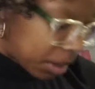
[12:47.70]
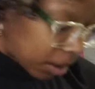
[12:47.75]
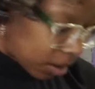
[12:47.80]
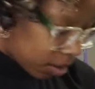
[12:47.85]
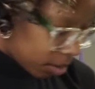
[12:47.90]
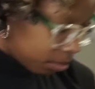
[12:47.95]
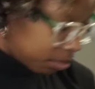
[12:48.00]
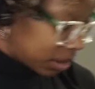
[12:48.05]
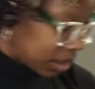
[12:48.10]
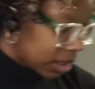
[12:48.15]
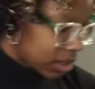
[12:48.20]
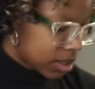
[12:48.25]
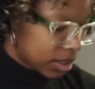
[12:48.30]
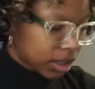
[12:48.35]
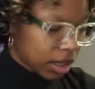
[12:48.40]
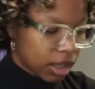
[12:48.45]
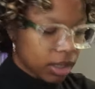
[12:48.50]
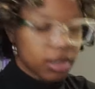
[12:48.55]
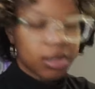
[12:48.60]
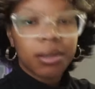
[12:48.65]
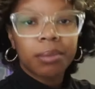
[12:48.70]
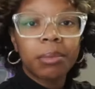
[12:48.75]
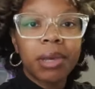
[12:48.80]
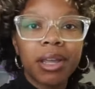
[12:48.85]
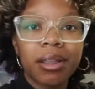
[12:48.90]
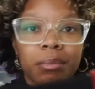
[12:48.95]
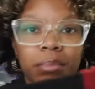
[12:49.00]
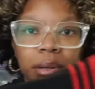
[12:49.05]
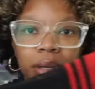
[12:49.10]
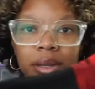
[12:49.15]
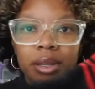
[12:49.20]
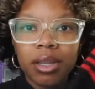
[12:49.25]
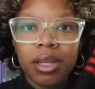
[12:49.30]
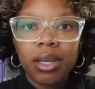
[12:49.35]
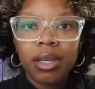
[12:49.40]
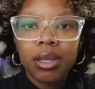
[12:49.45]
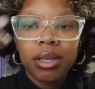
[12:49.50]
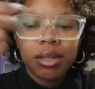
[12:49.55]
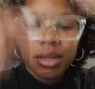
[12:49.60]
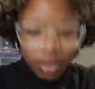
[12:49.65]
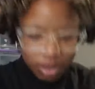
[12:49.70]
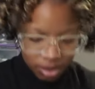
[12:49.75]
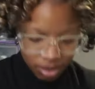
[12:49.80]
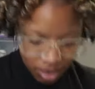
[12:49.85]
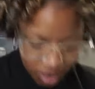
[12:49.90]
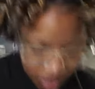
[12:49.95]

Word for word: my all black socks, so I'm gonna have to put these.